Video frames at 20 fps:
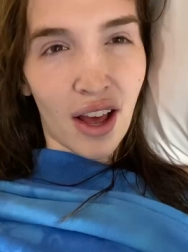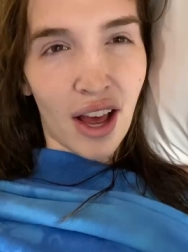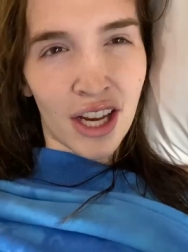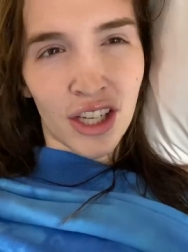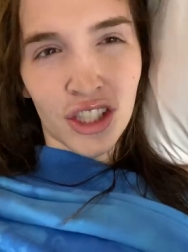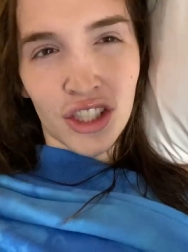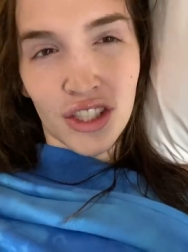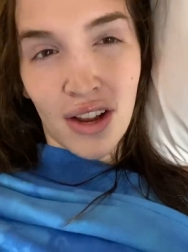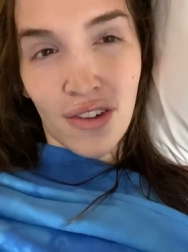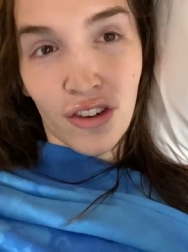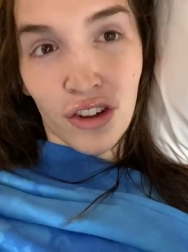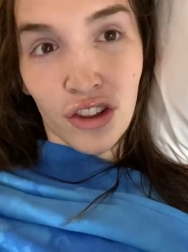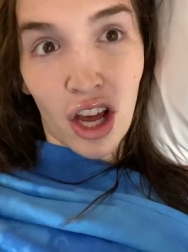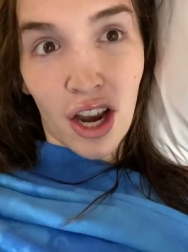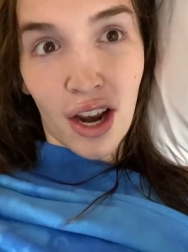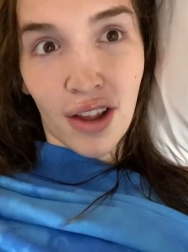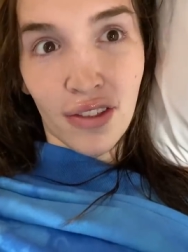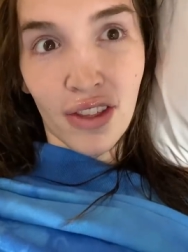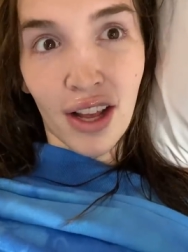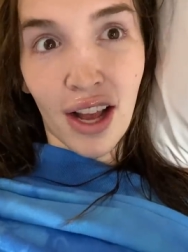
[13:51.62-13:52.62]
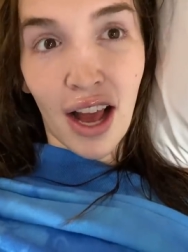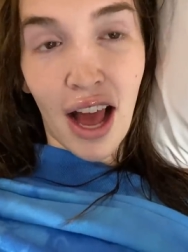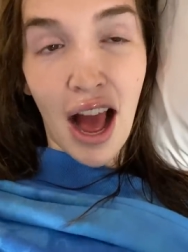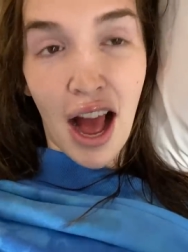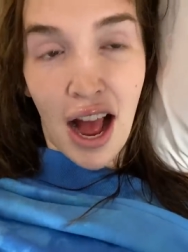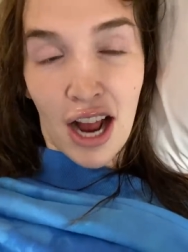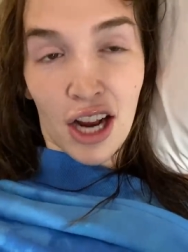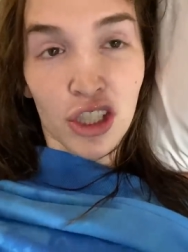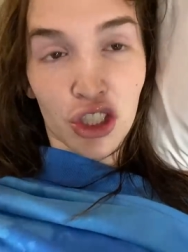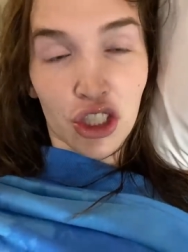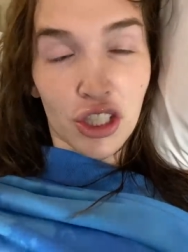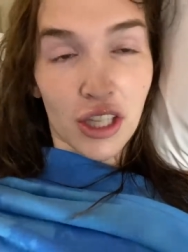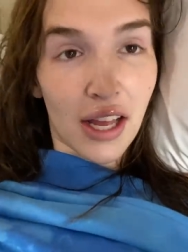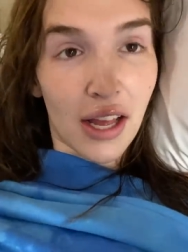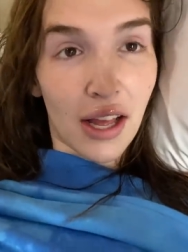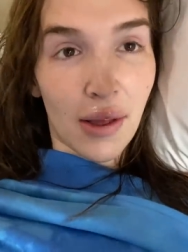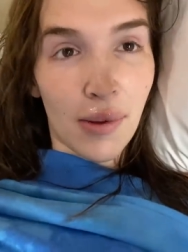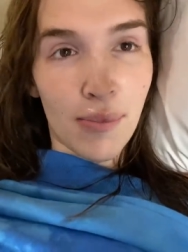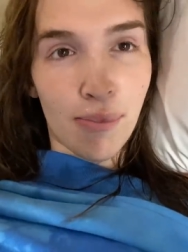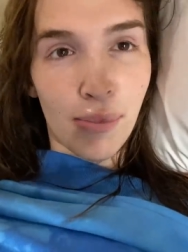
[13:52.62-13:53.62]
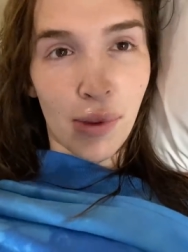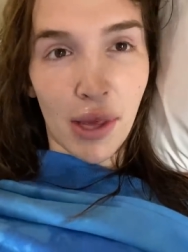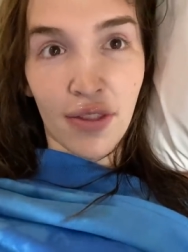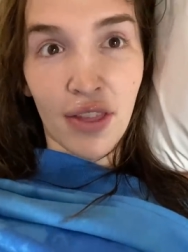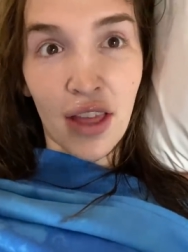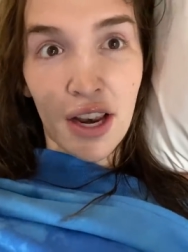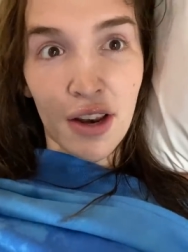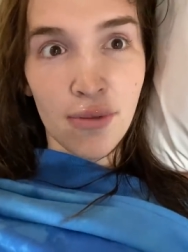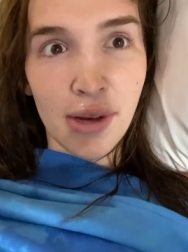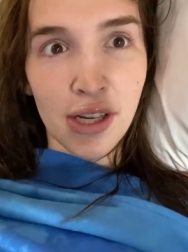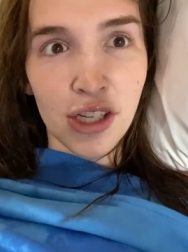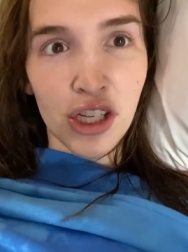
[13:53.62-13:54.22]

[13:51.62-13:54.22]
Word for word: I just never thought I'd like actually be at the end of my